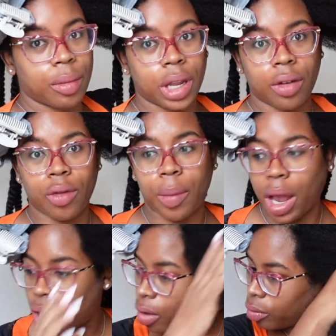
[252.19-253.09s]
I'm looking for my
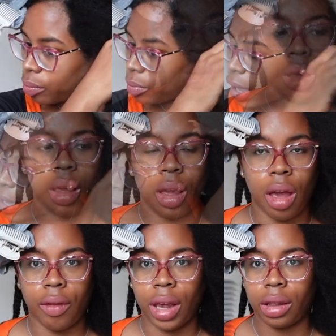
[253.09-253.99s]
comb.
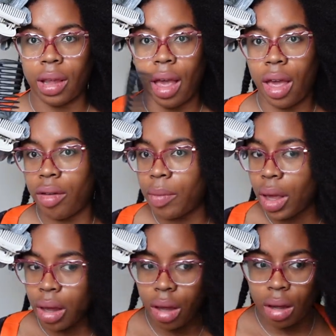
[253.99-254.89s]
All right, so I have my
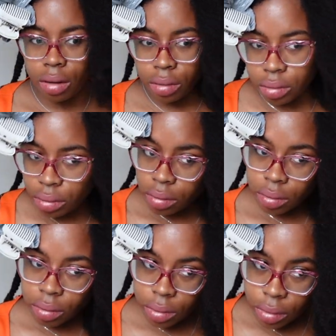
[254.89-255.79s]

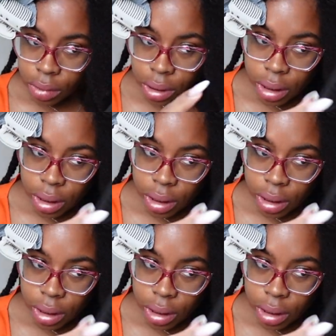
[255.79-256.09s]
comb,